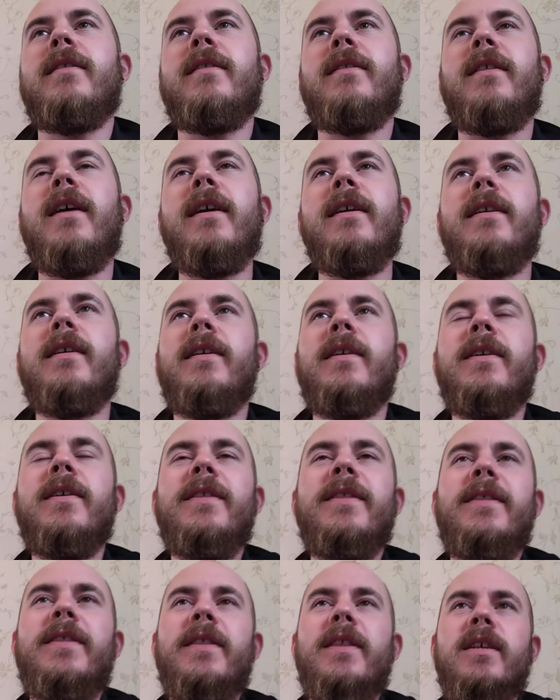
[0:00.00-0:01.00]
they
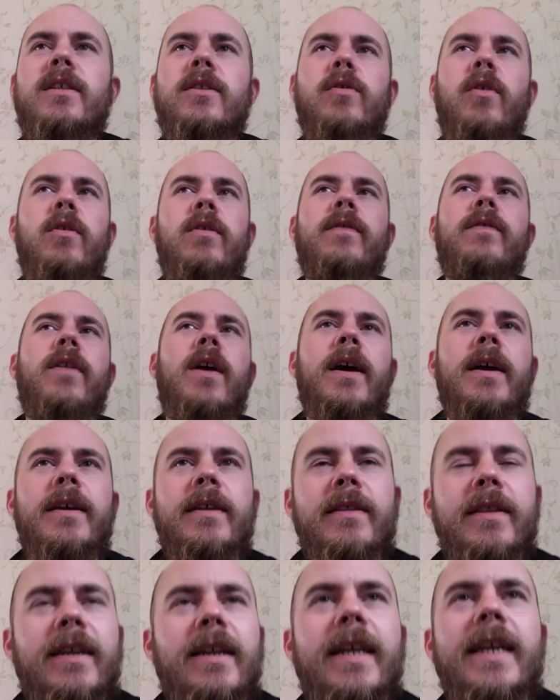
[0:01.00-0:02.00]
sort of
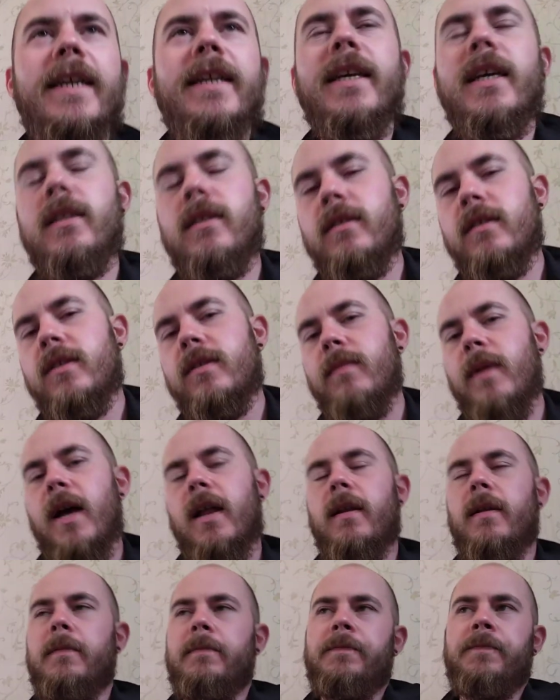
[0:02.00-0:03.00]
like, they leaned in to
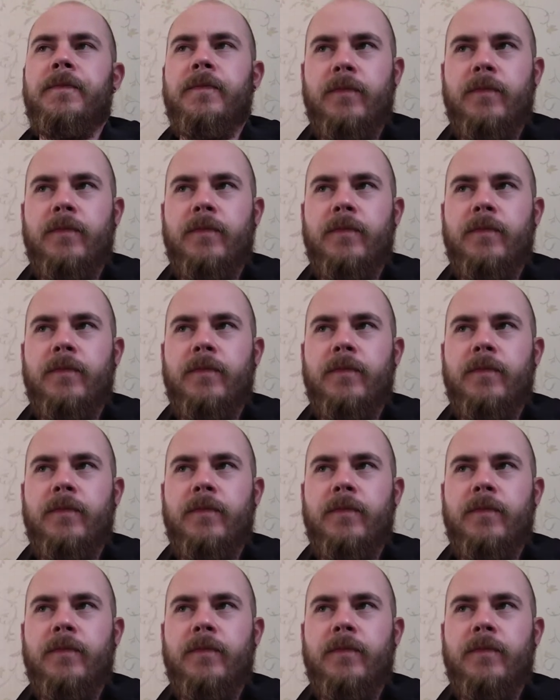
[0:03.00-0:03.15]
smell.